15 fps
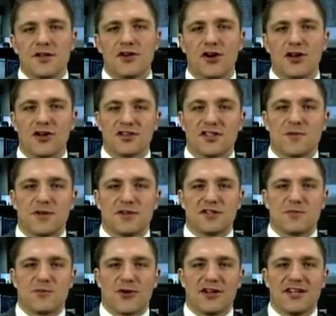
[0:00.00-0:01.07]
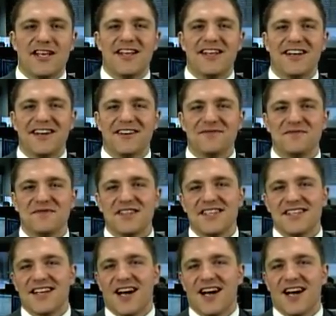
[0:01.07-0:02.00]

Not a lot, to be honest, Brian.